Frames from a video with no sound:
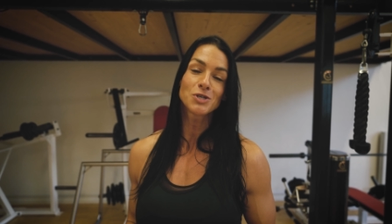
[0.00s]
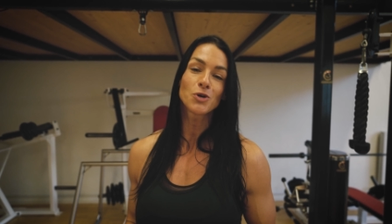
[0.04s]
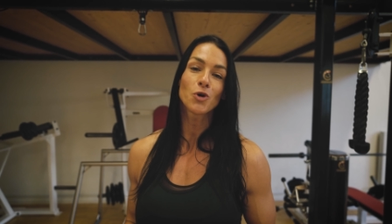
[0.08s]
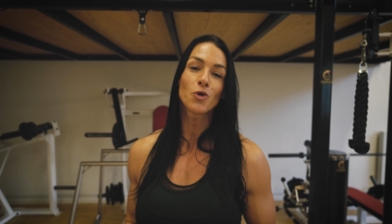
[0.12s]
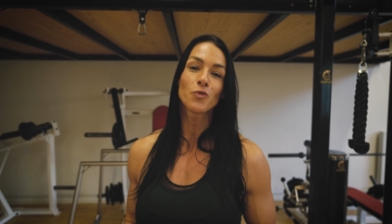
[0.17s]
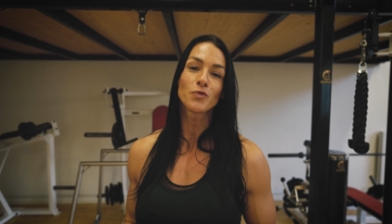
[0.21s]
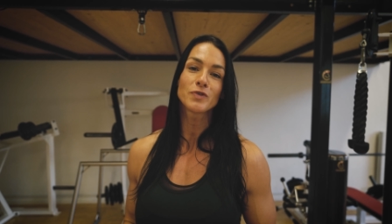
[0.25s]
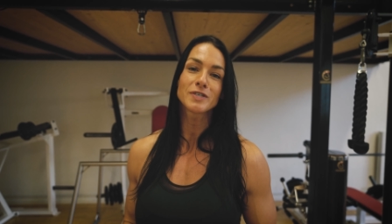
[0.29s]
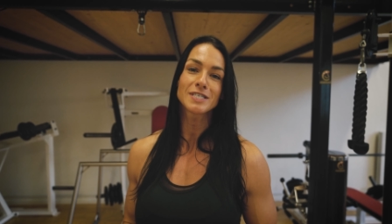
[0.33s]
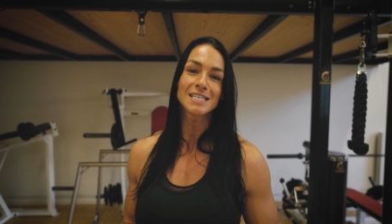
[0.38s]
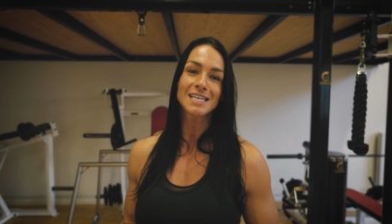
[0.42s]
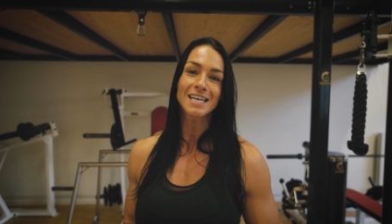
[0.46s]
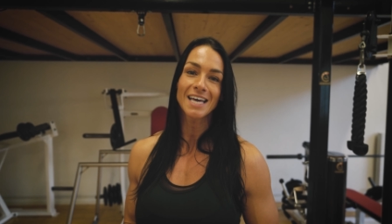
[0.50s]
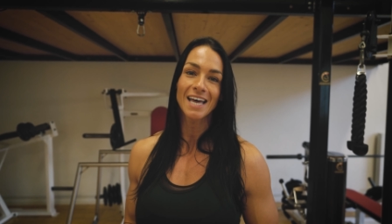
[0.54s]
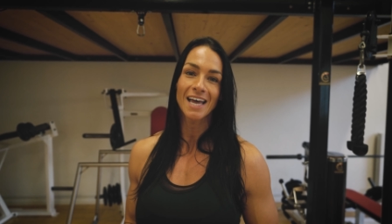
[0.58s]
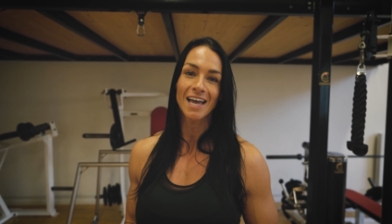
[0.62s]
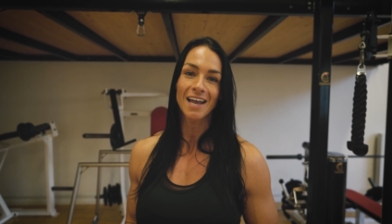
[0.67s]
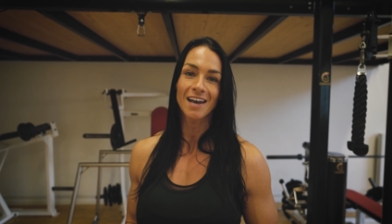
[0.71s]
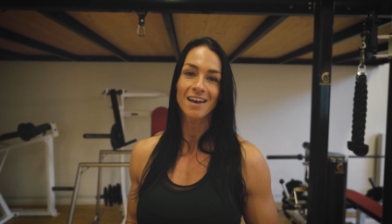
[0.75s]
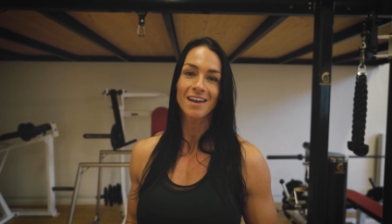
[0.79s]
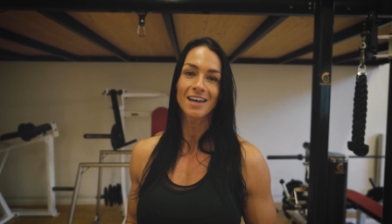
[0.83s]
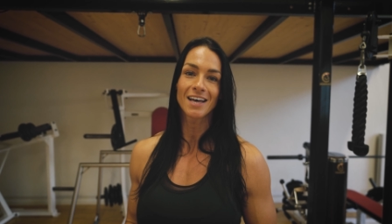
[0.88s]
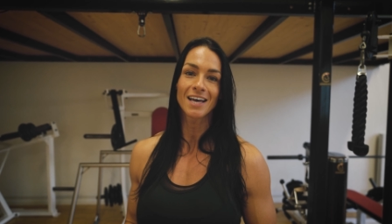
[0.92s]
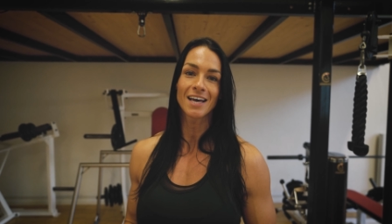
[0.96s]
you obviously
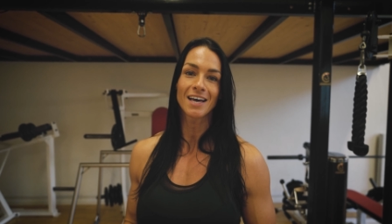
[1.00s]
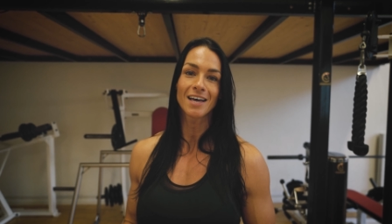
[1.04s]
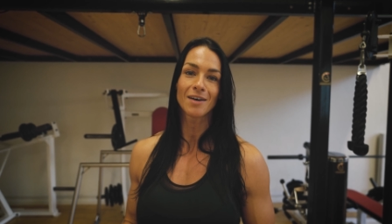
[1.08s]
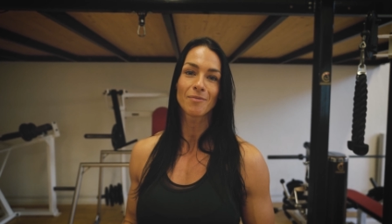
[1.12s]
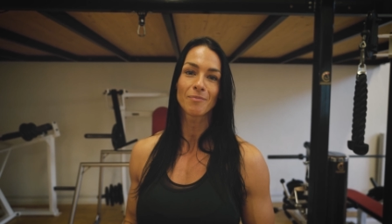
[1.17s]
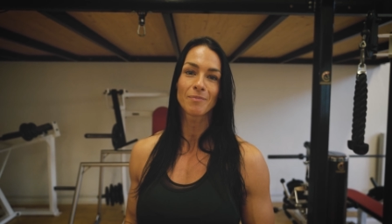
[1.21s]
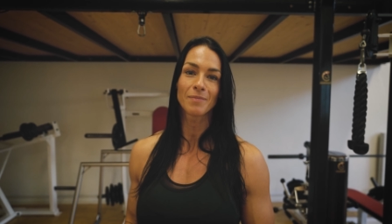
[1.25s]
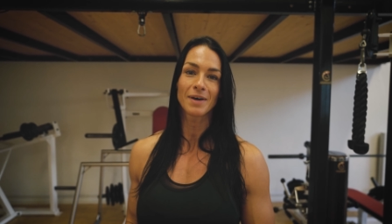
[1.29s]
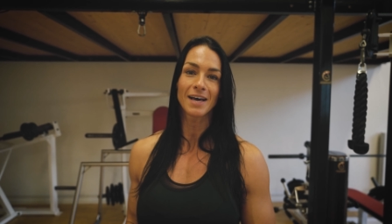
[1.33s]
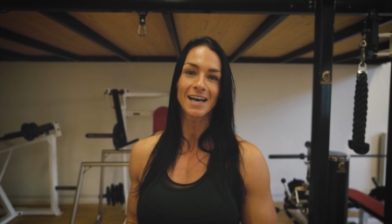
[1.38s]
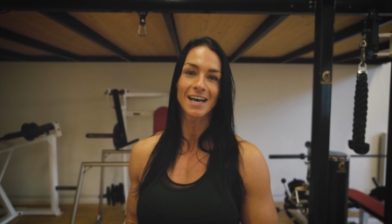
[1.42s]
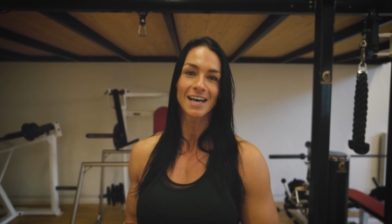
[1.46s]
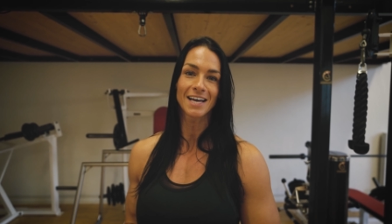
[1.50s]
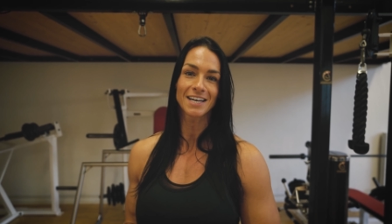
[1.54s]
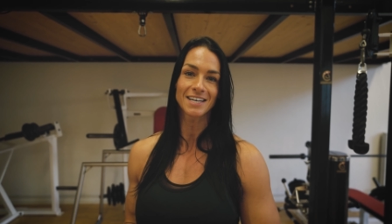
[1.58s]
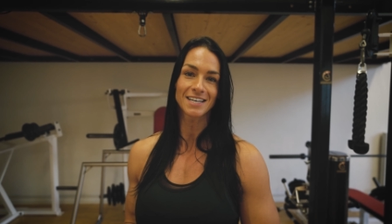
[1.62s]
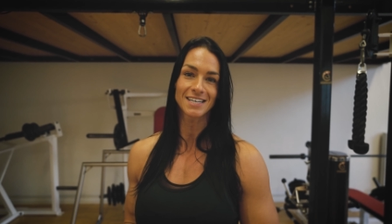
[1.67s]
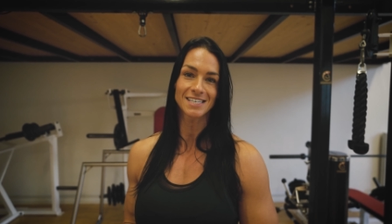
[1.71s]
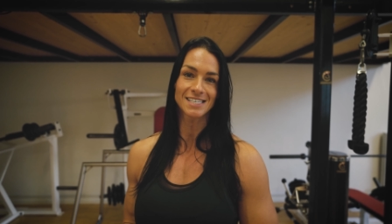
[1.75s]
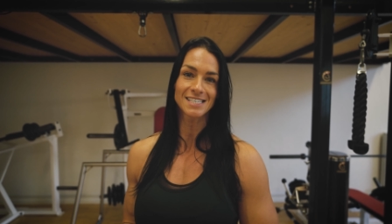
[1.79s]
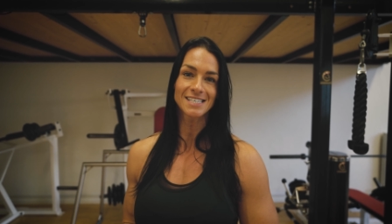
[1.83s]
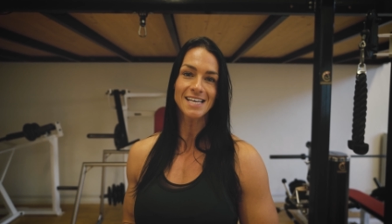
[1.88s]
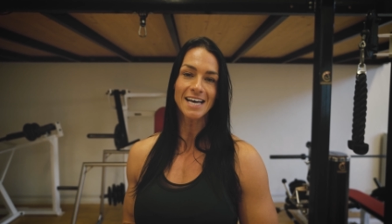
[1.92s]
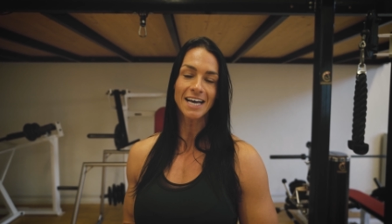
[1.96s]
can
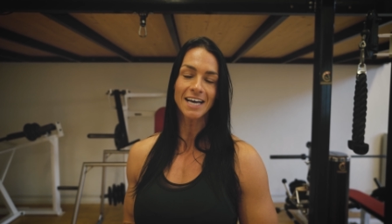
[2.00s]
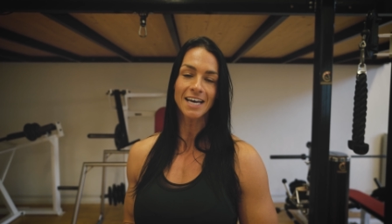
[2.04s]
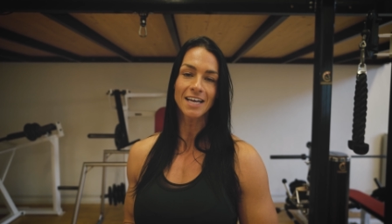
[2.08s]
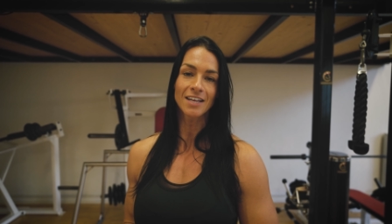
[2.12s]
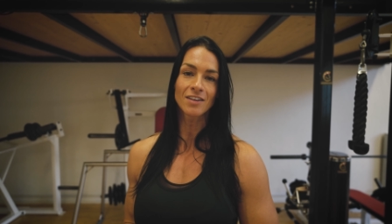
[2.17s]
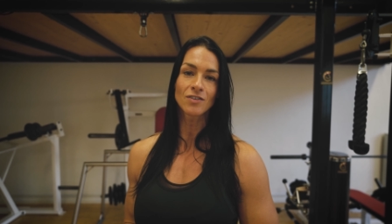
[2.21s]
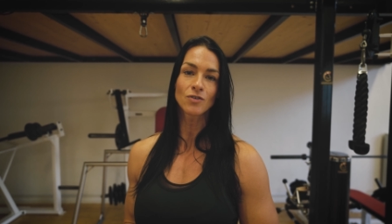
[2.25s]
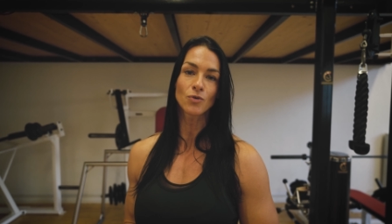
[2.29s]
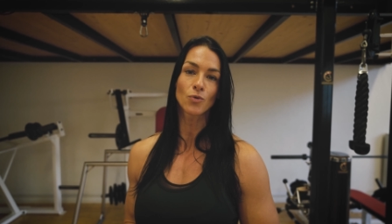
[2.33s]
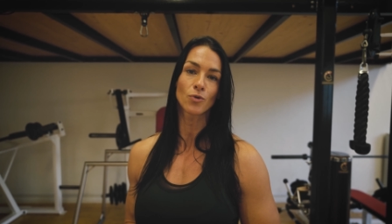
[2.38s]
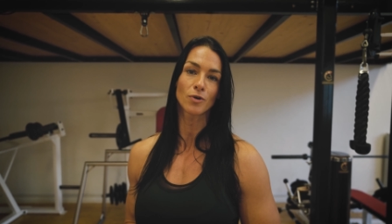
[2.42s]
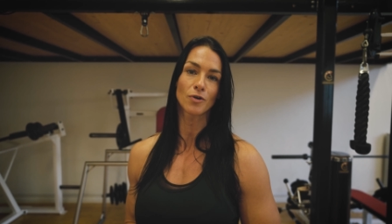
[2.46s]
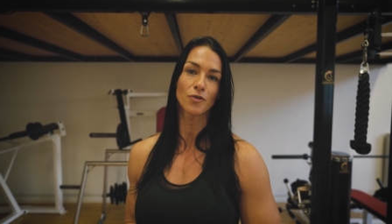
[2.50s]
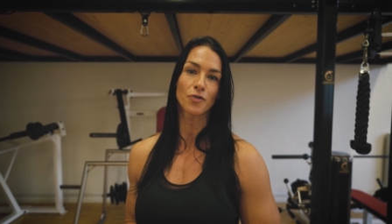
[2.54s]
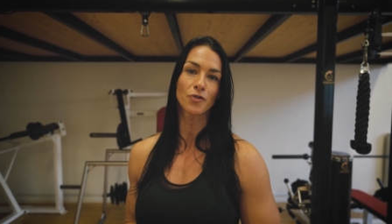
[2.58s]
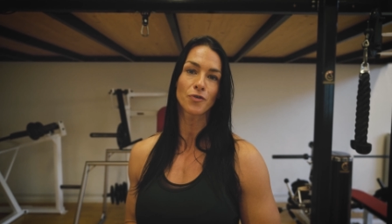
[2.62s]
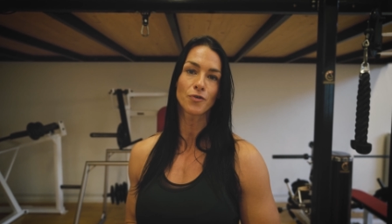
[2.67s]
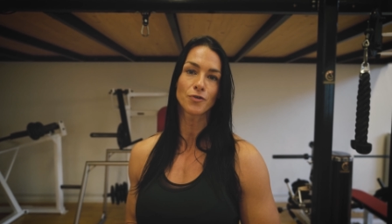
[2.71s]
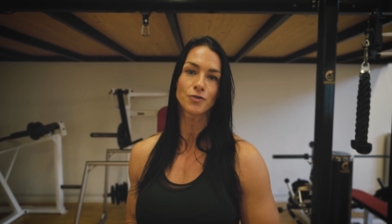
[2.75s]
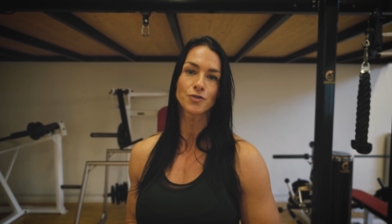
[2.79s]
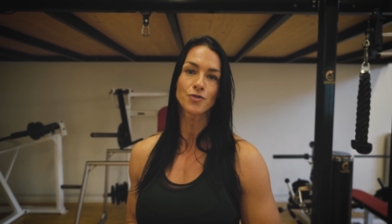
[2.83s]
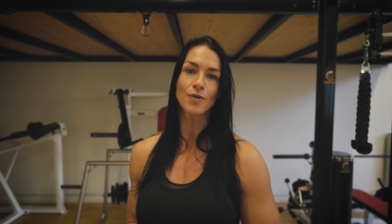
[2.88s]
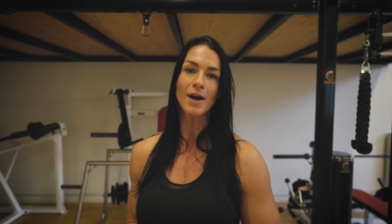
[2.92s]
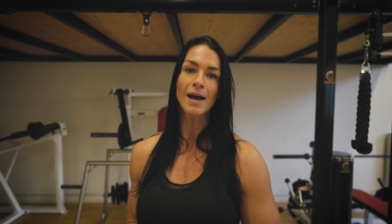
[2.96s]
add a second or a
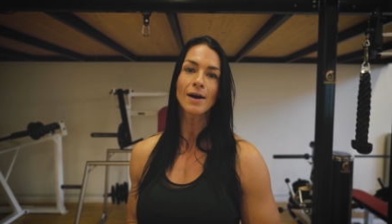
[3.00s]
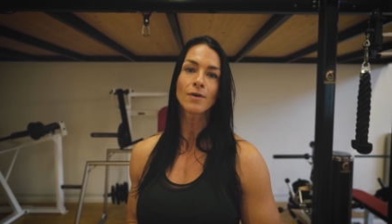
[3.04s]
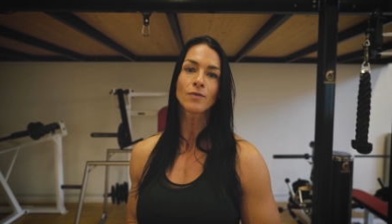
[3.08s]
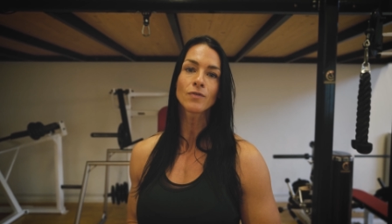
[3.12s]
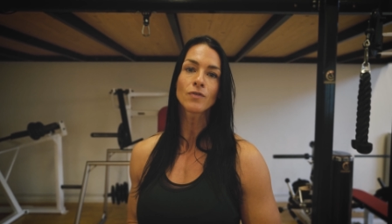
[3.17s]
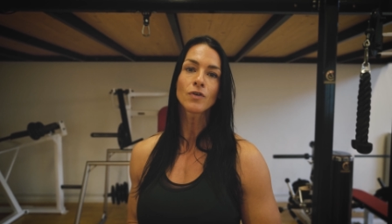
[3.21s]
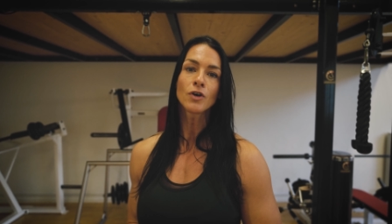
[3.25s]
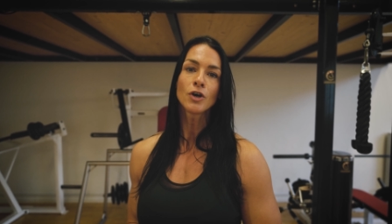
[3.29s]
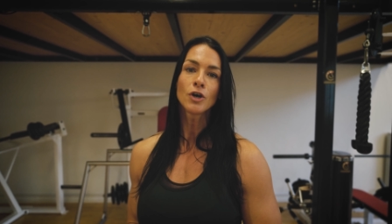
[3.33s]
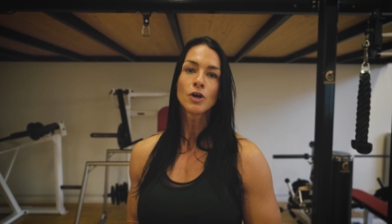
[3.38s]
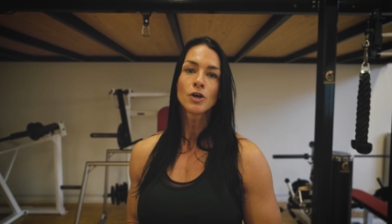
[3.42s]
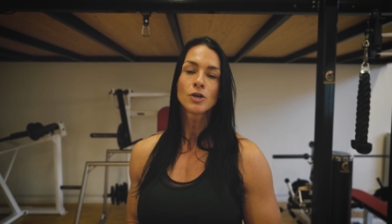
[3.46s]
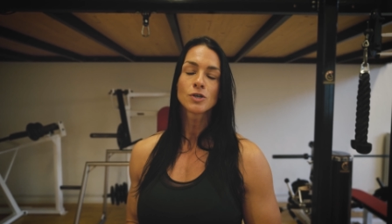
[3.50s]
third round,